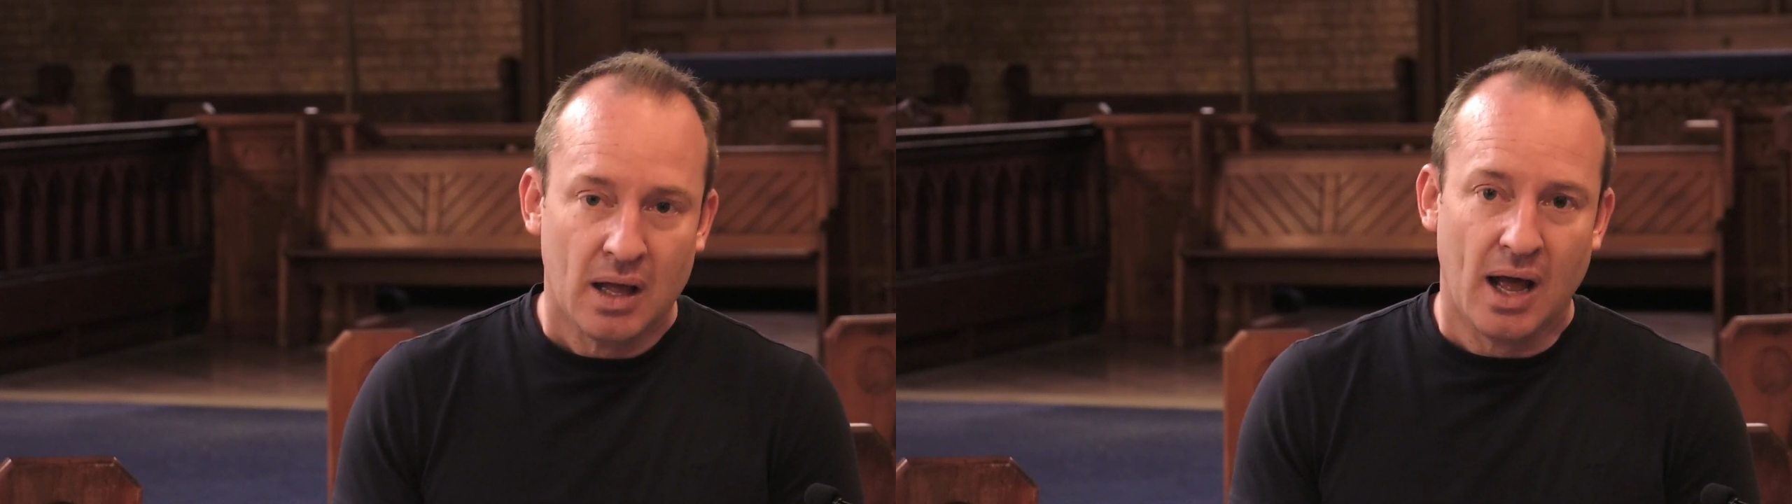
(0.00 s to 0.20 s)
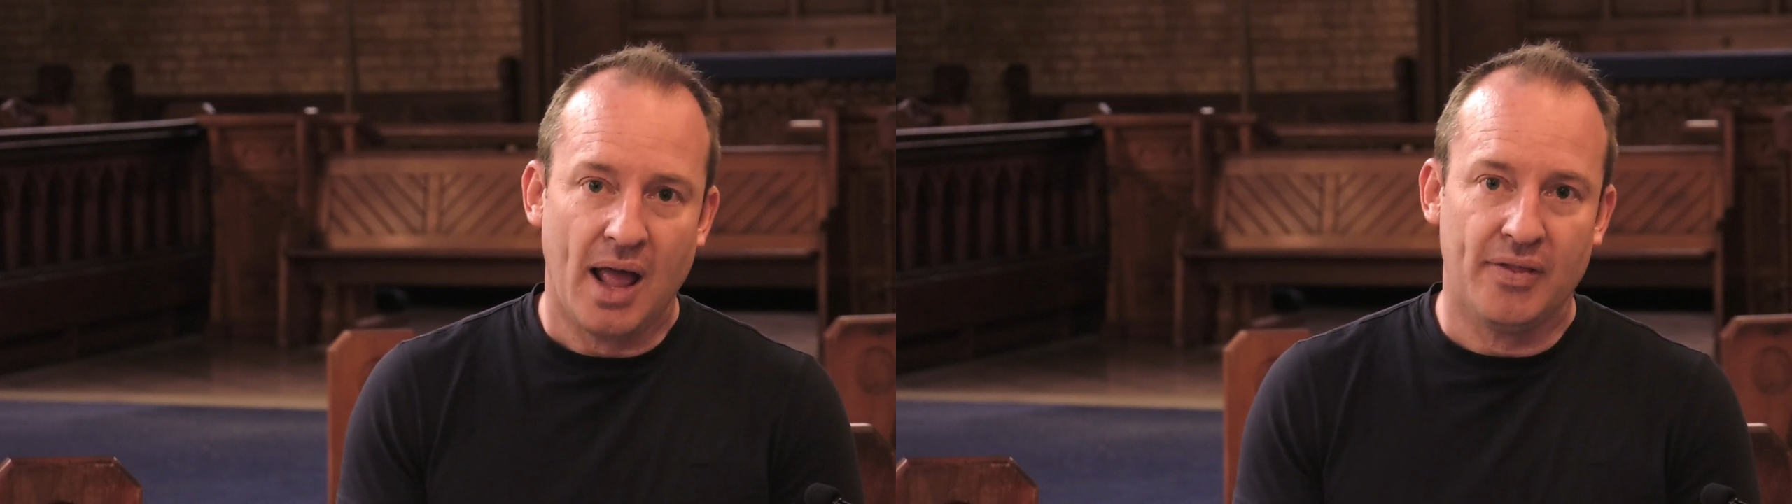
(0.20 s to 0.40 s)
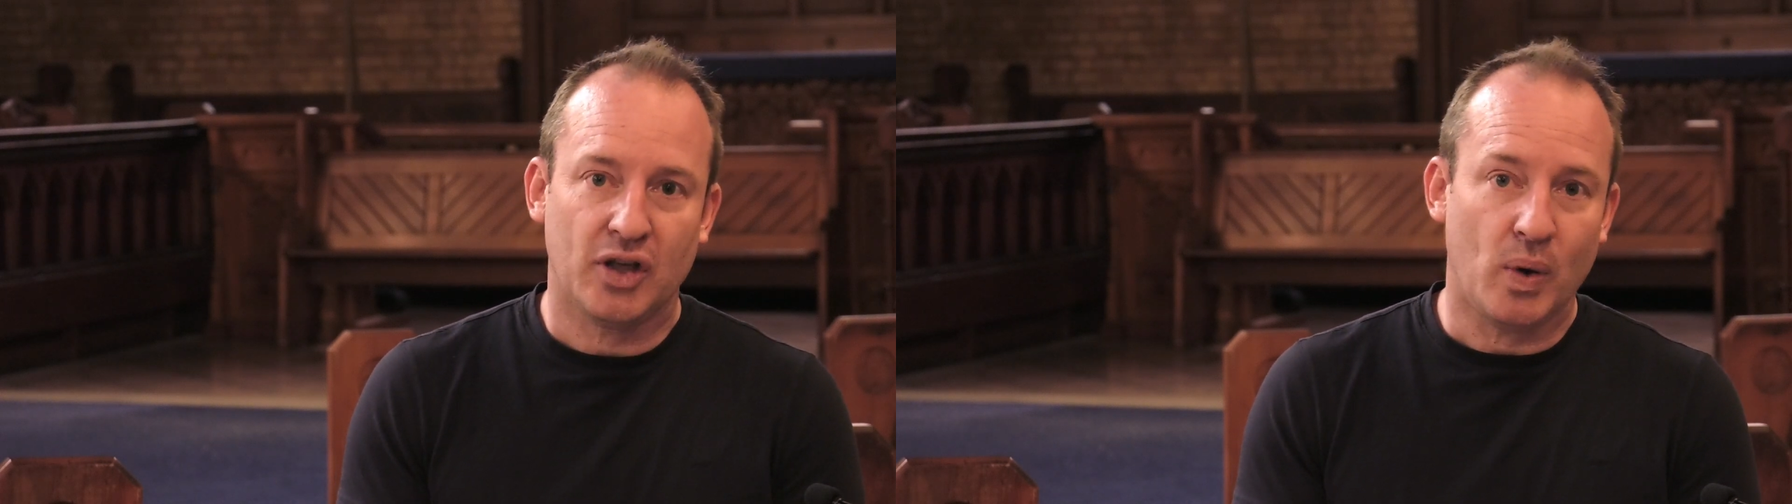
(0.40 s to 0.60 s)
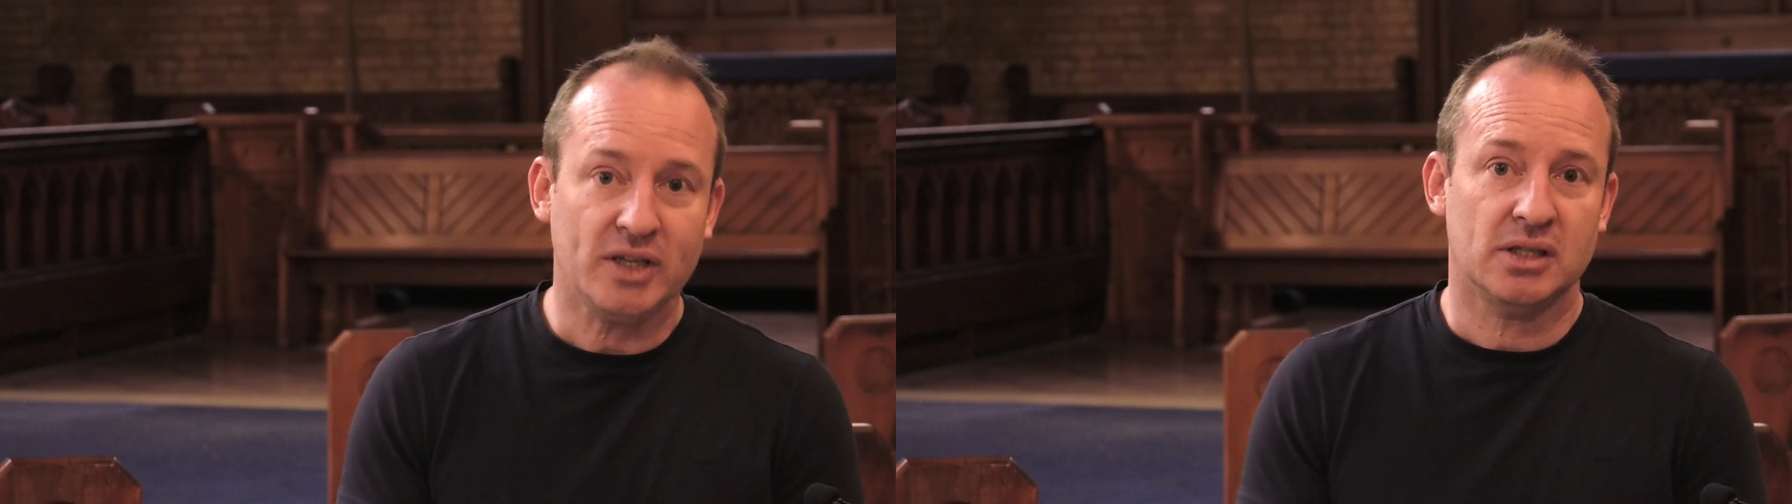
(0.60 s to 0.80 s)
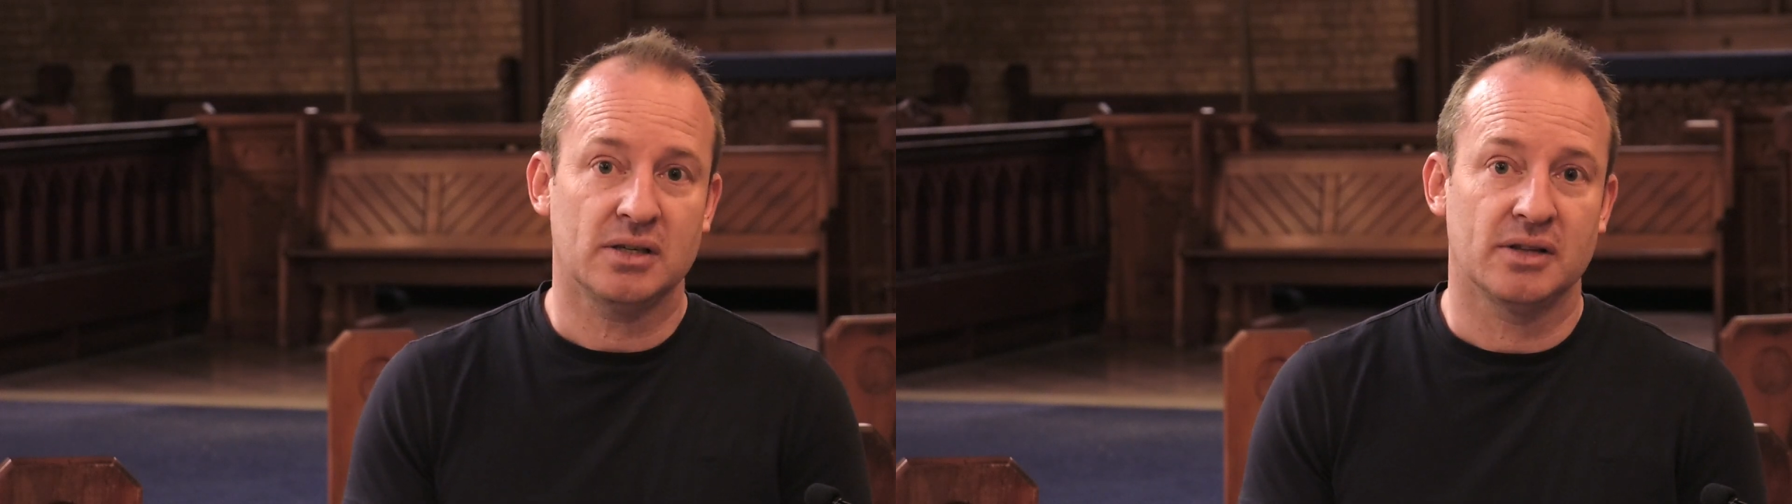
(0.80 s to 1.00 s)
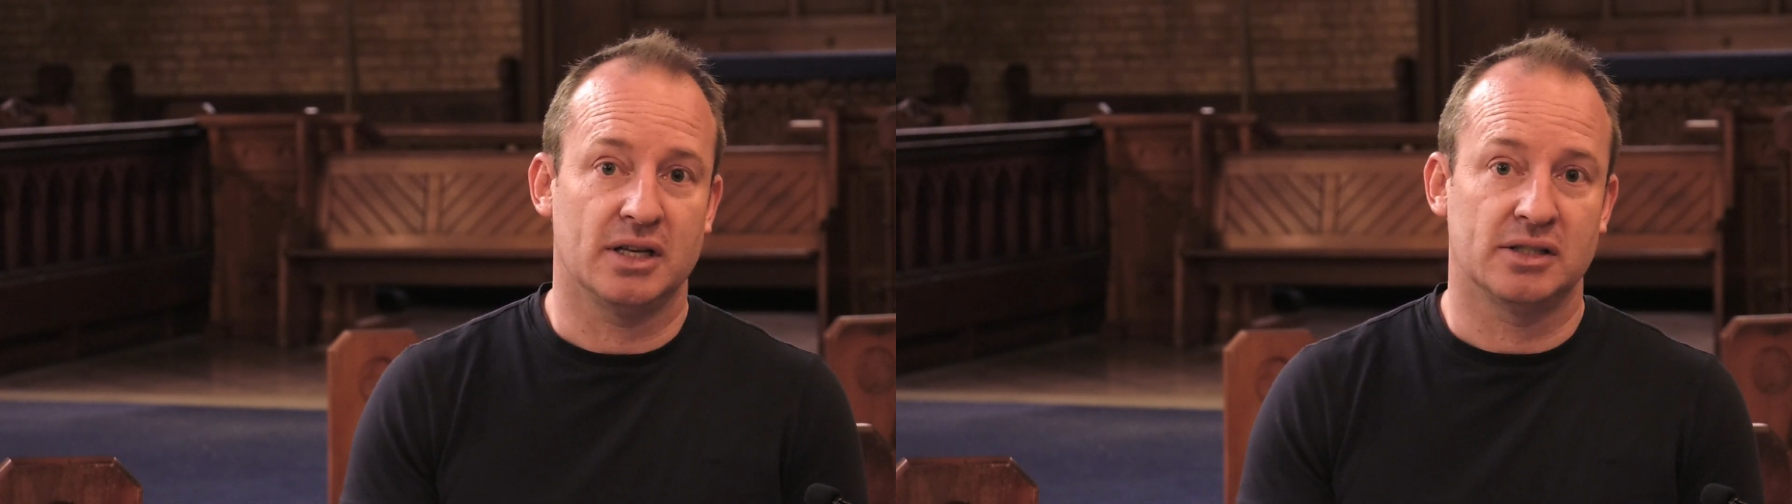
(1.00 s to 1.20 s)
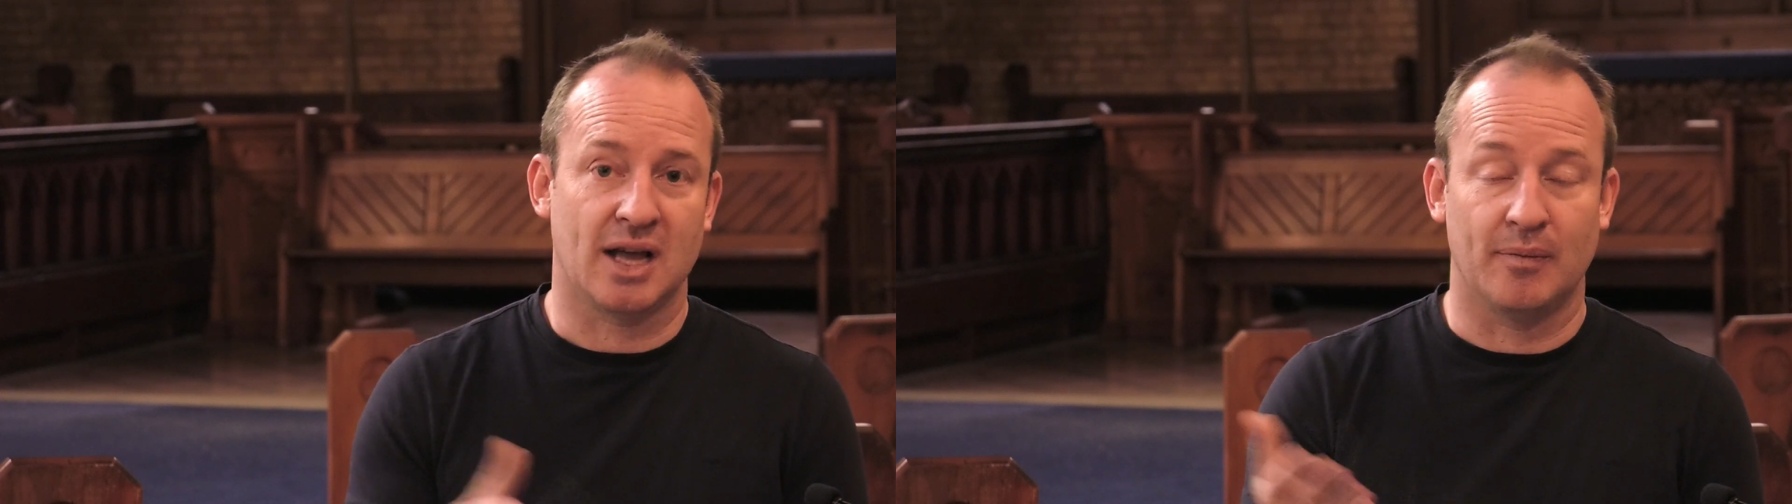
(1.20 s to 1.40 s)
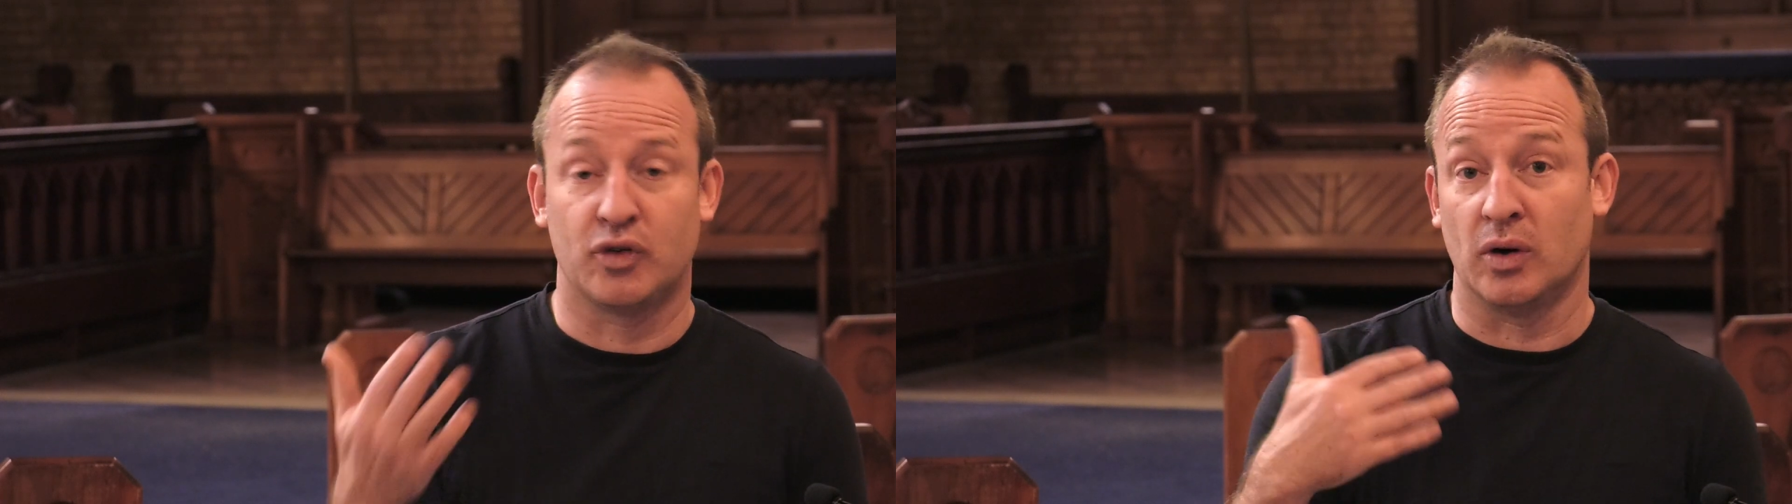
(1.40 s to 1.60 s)
And the question that has
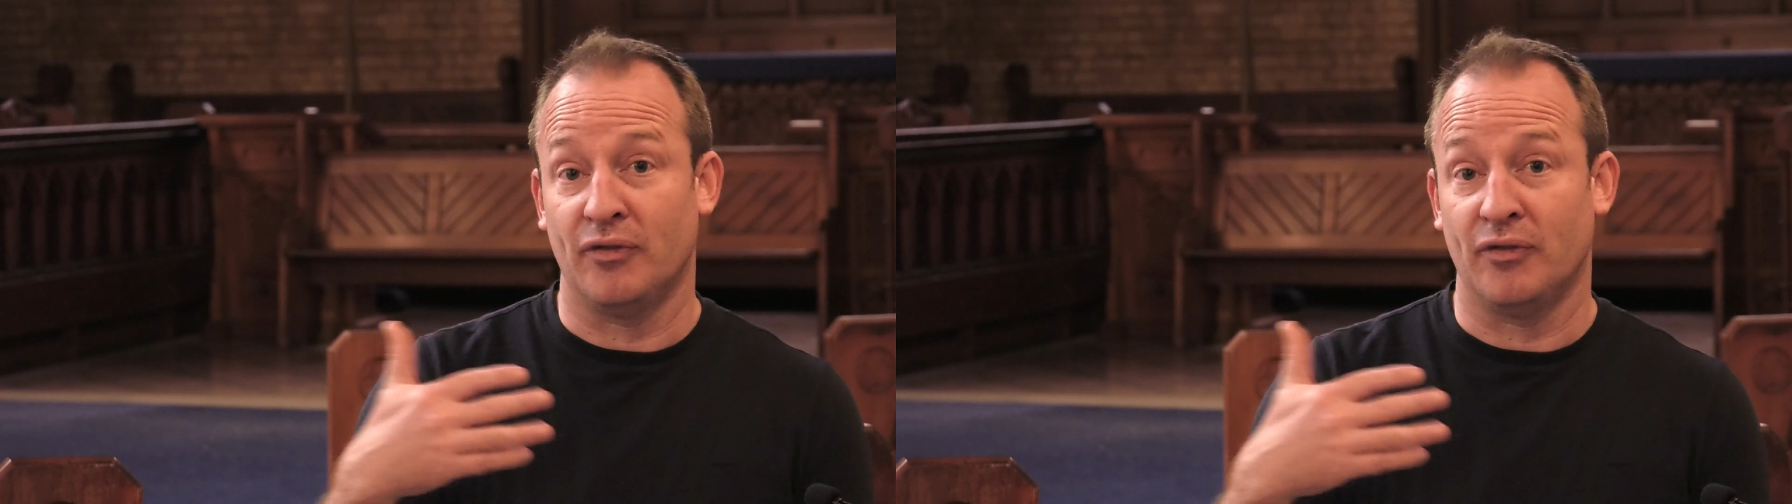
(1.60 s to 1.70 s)
come through,